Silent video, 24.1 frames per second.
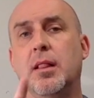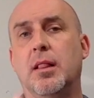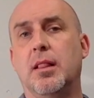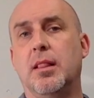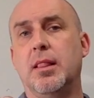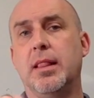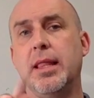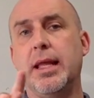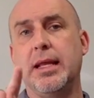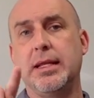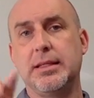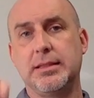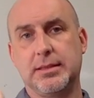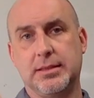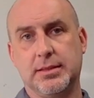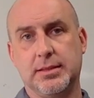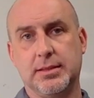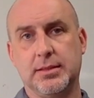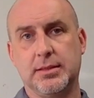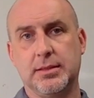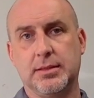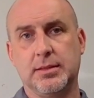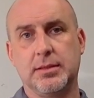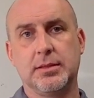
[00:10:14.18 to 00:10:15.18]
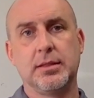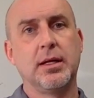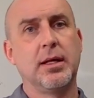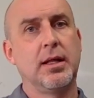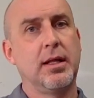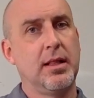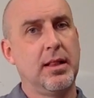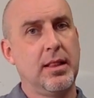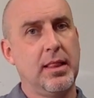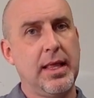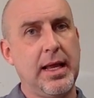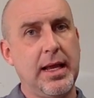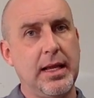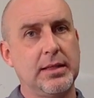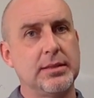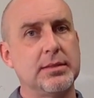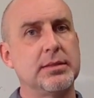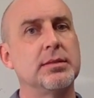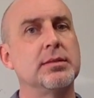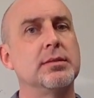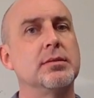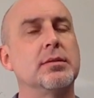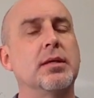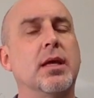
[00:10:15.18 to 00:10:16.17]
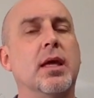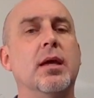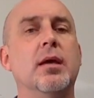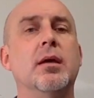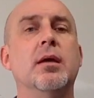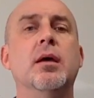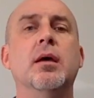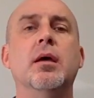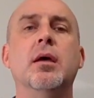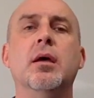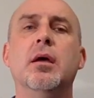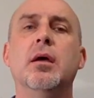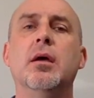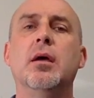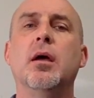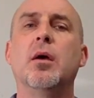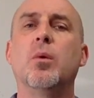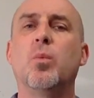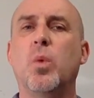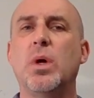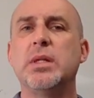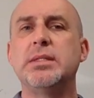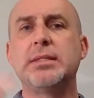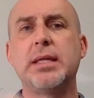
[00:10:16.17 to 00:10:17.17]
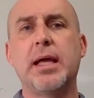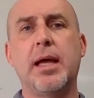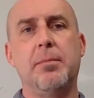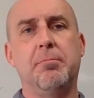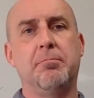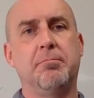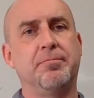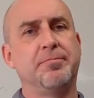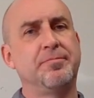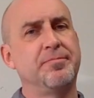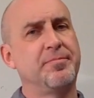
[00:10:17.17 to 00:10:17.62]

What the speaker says: late, late, okay? One time.